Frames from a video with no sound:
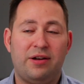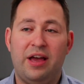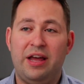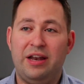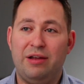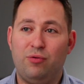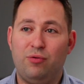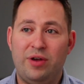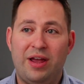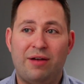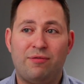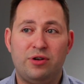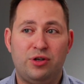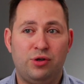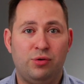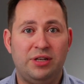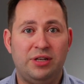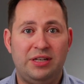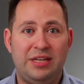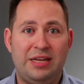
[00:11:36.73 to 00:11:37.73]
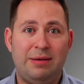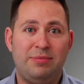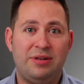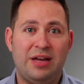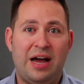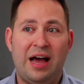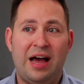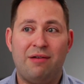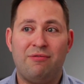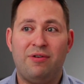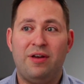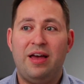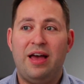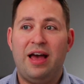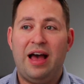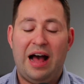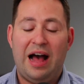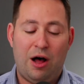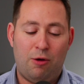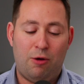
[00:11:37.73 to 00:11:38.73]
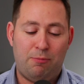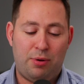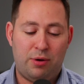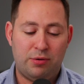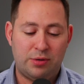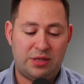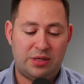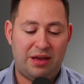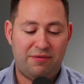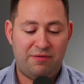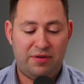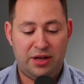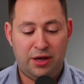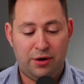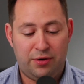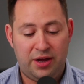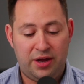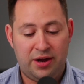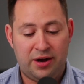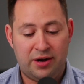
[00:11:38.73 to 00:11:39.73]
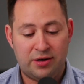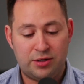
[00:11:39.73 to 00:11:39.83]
And if we ever do a deep dive, I'll post that video here.